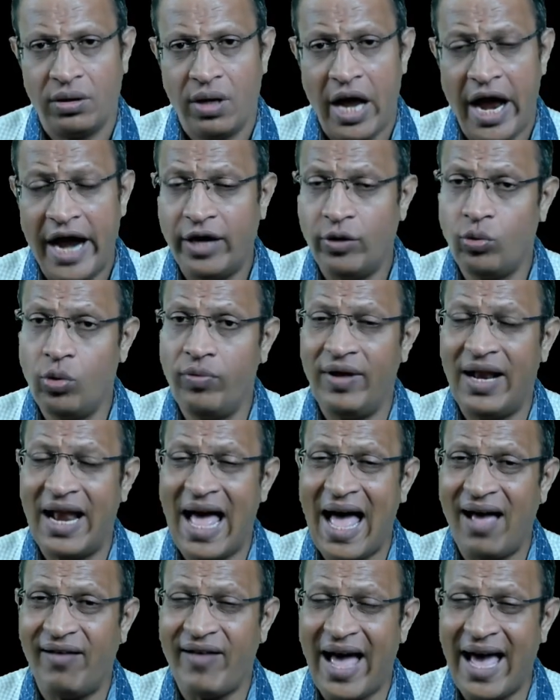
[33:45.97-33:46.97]
and who will
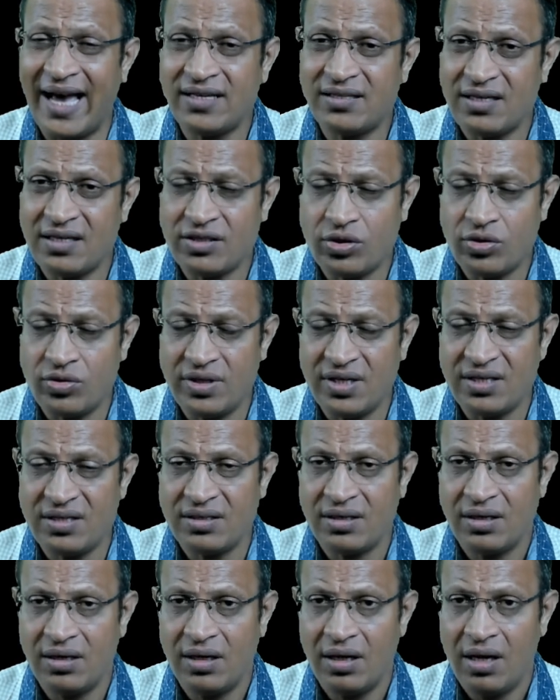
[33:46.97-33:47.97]
have access to this,
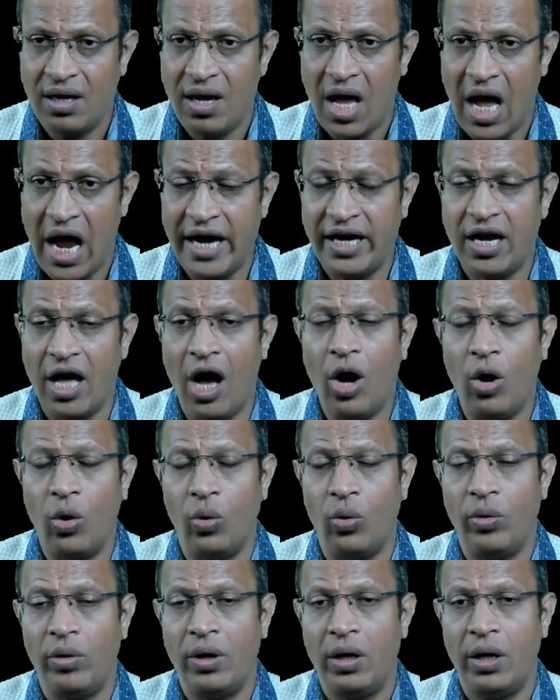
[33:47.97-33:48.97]
and
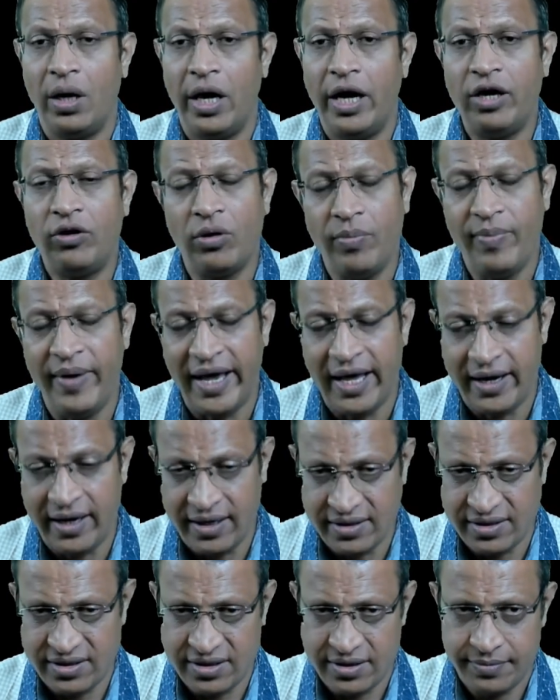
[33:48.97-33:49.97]
how it will be
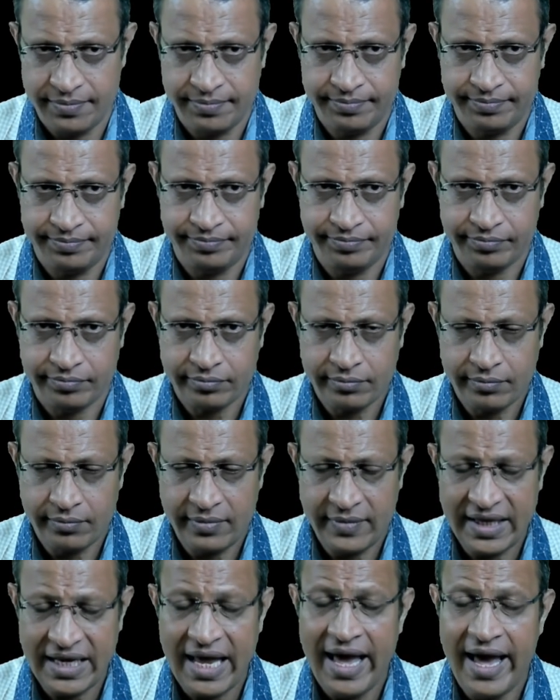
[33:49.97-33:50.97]
erased.
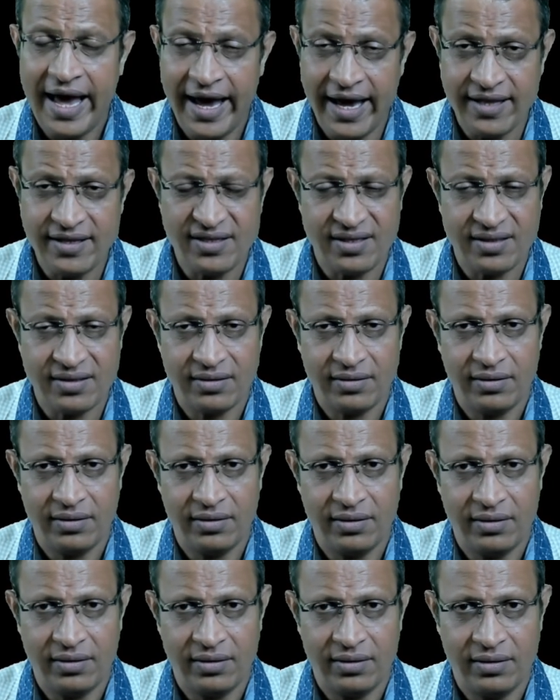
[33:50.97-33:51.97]
Hence,
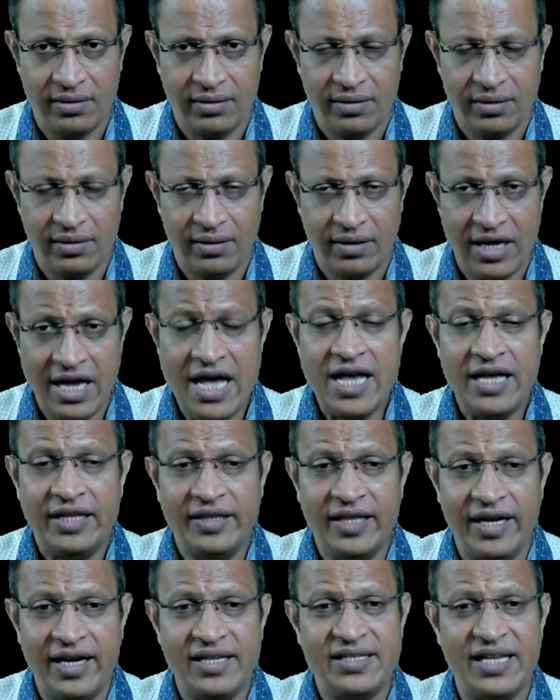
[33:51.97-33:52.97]

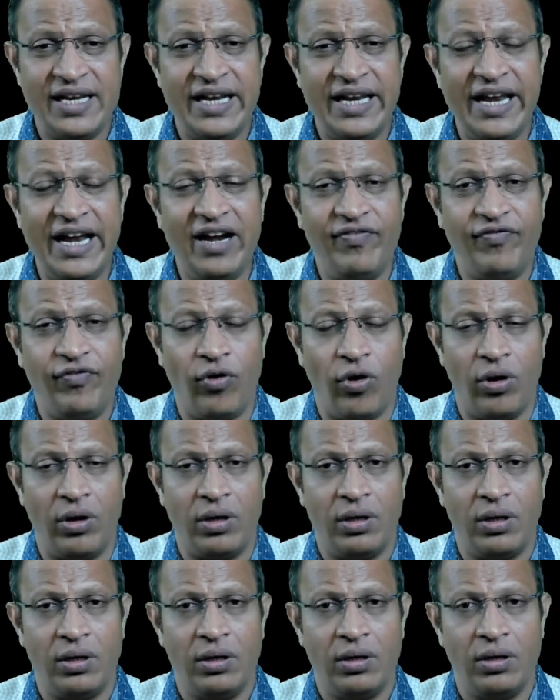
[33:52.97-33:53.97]
there is a need for
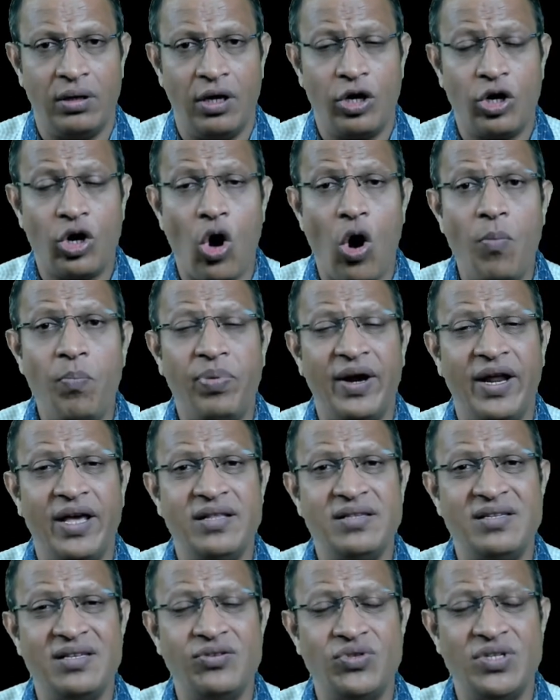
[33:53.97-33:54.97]

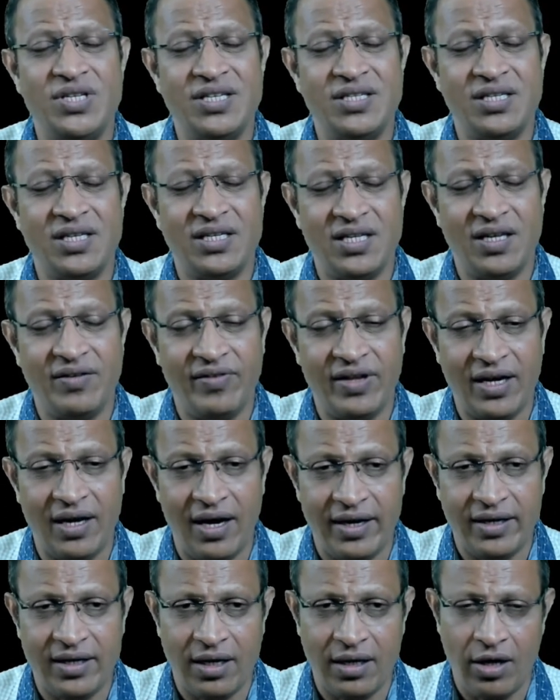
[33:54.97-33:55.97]
comprehensive CCTV
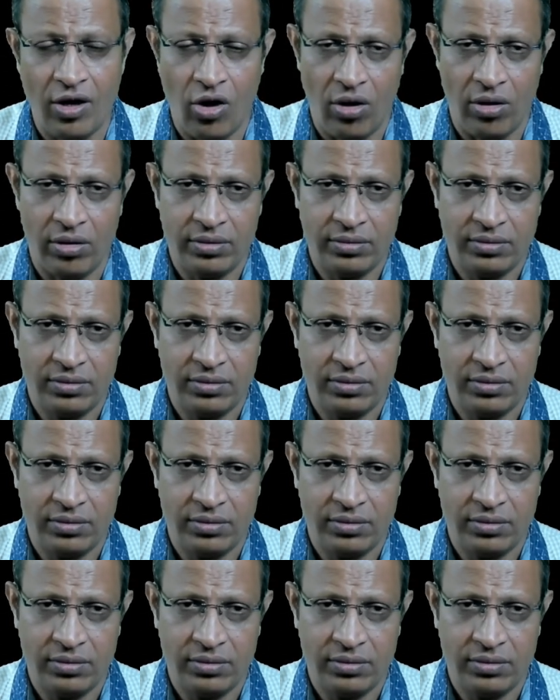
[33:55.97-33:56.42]
related law